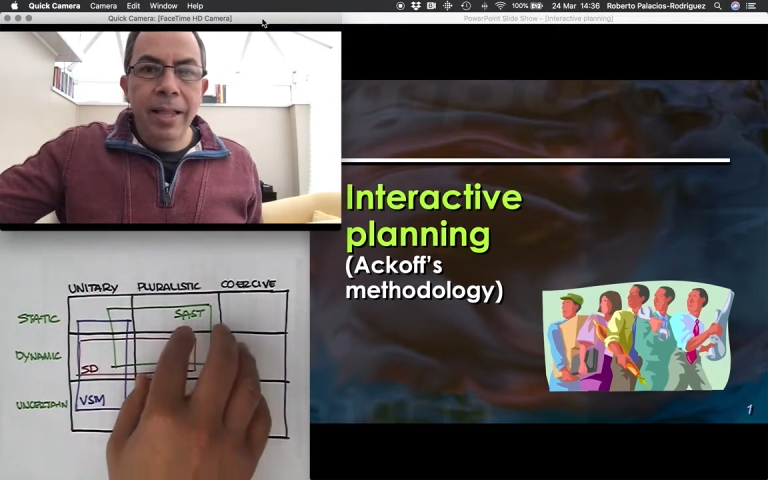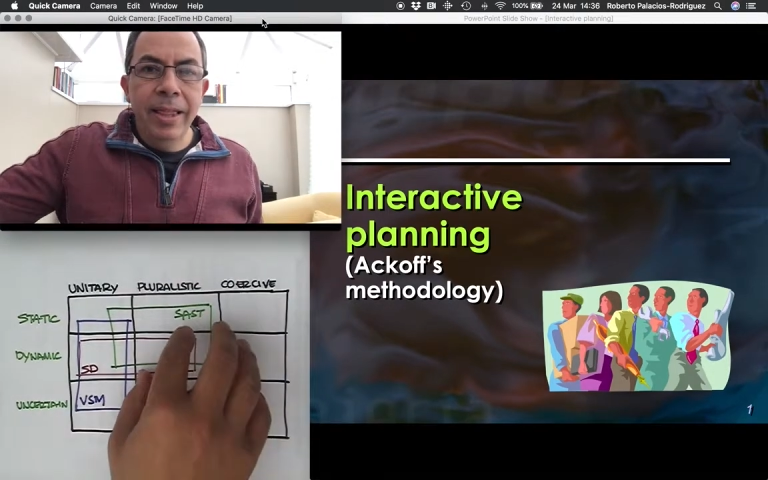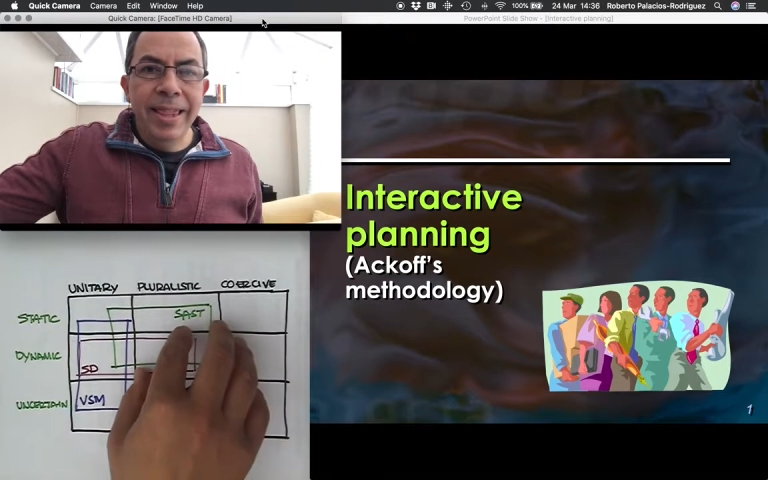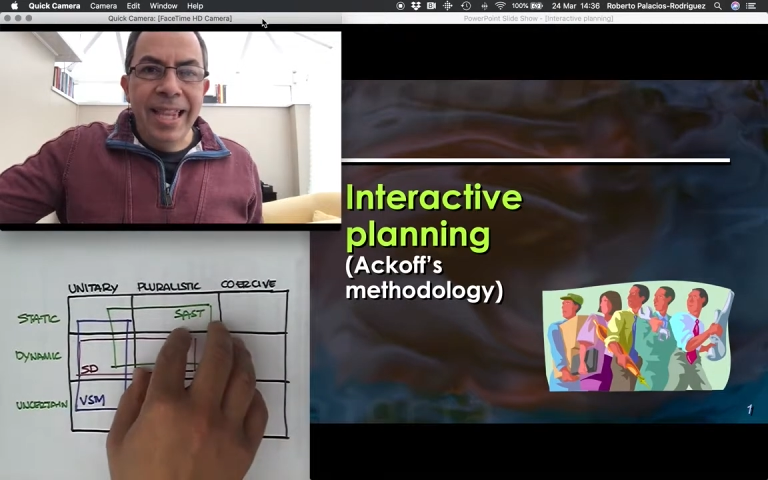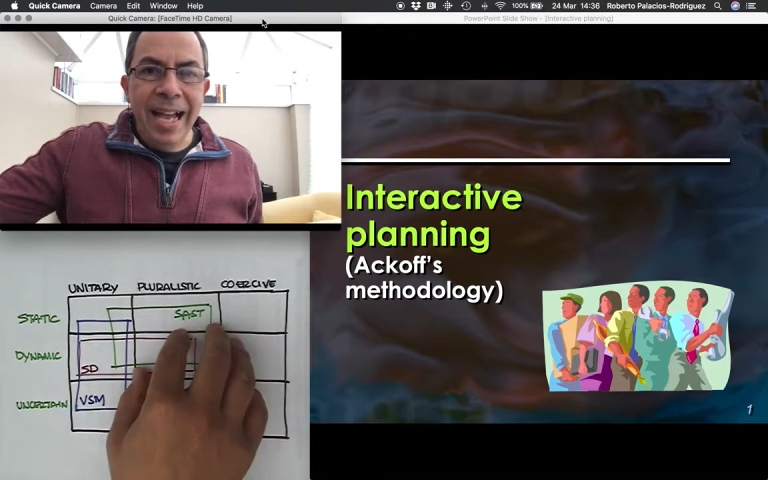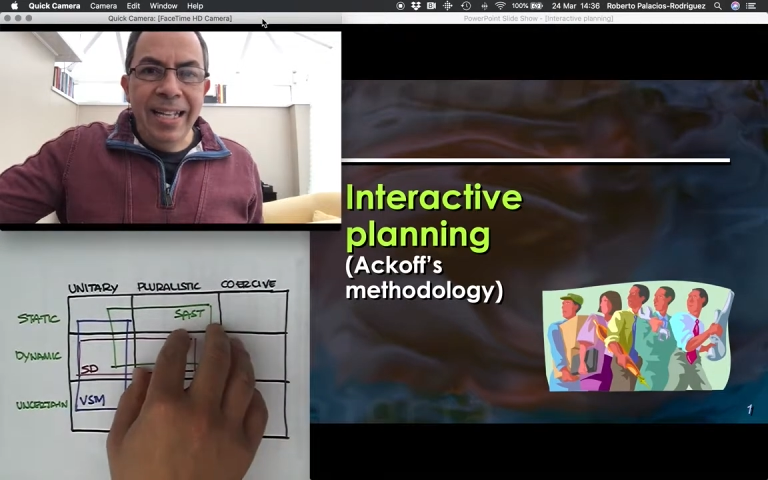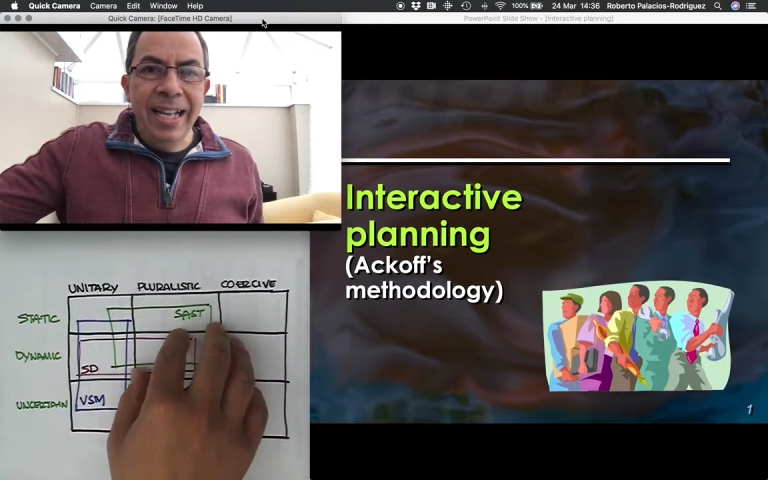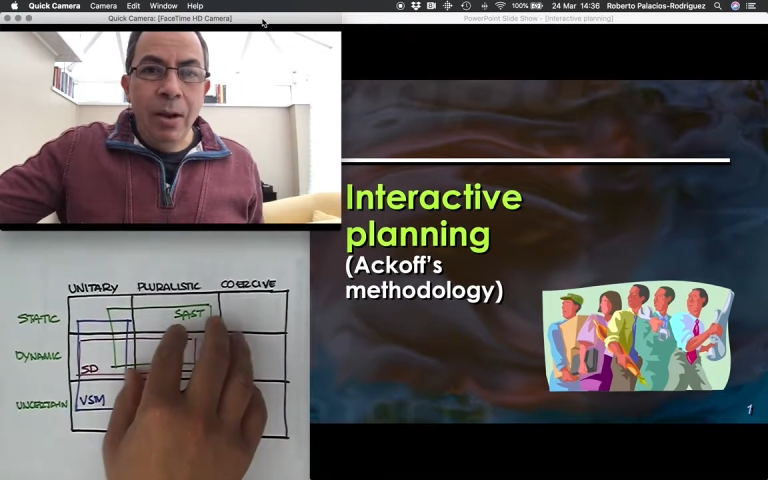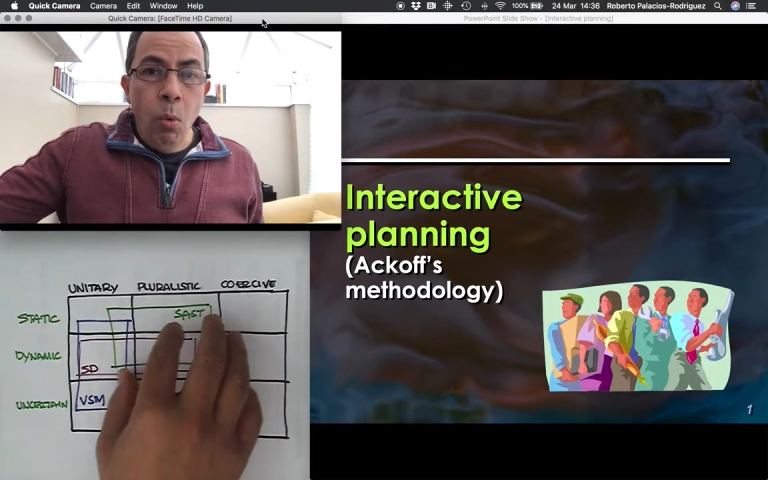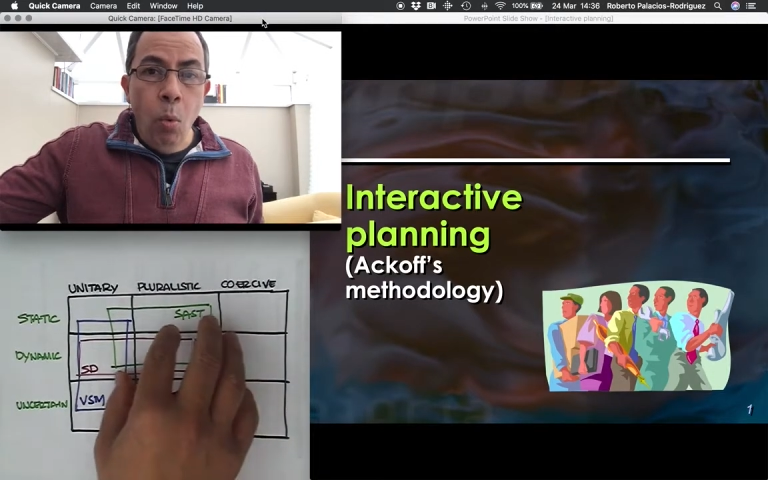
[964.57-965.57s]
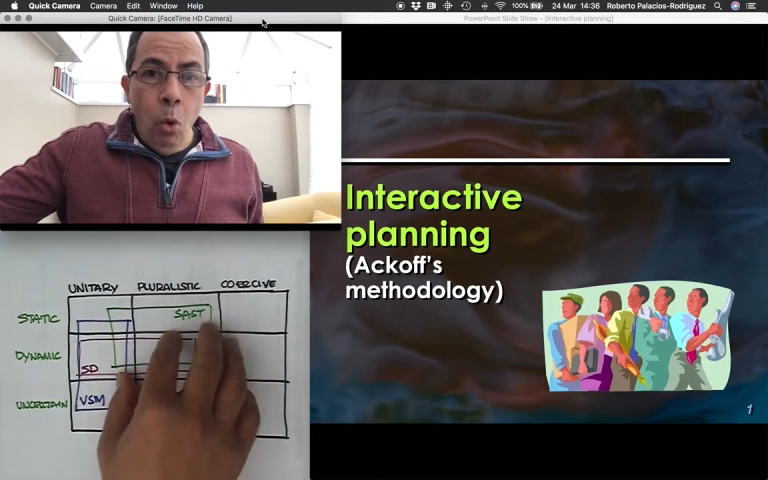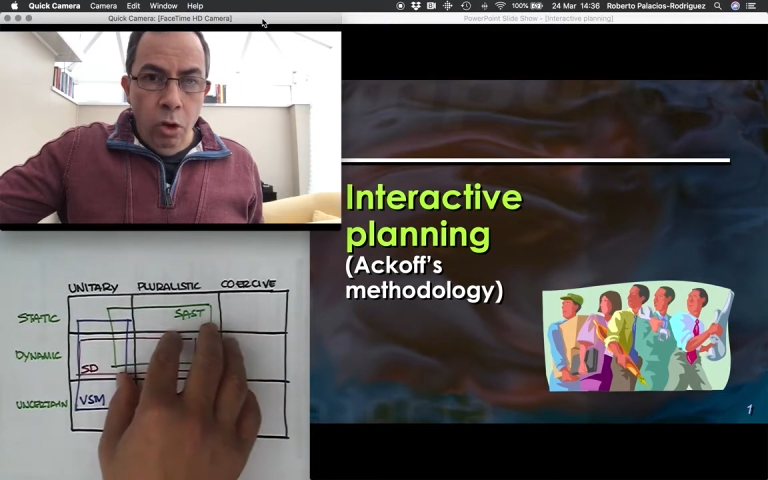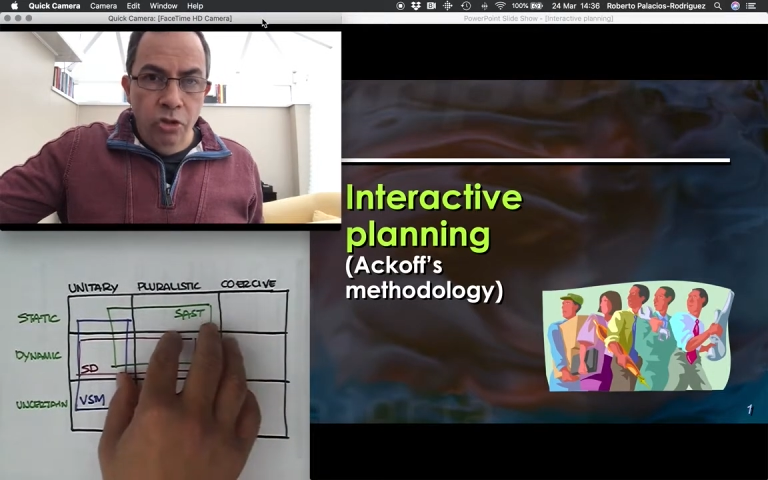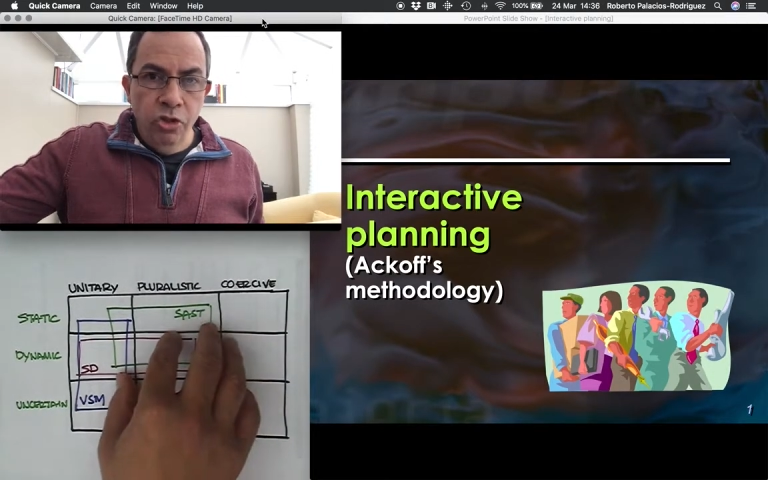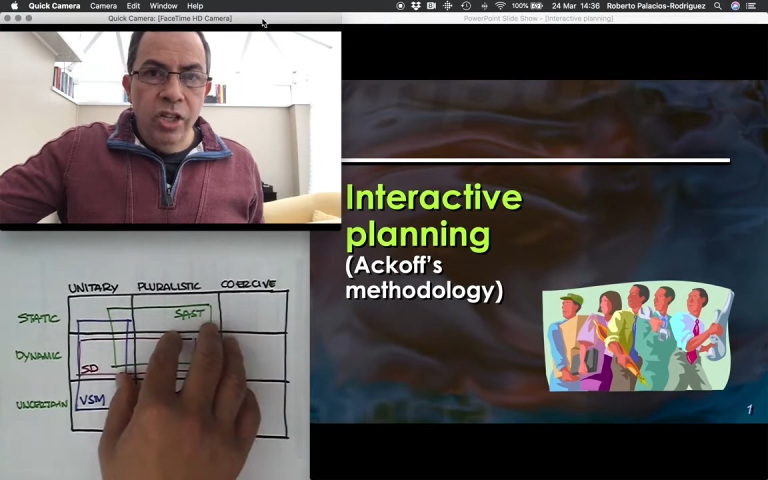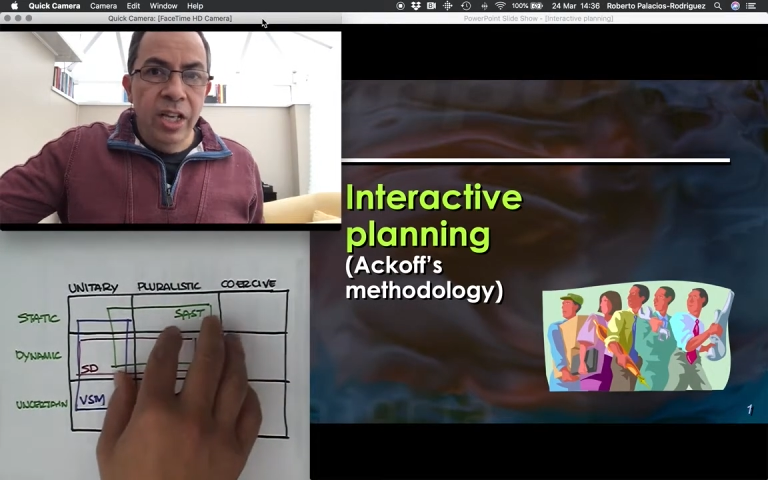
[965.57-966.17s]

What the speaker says: that was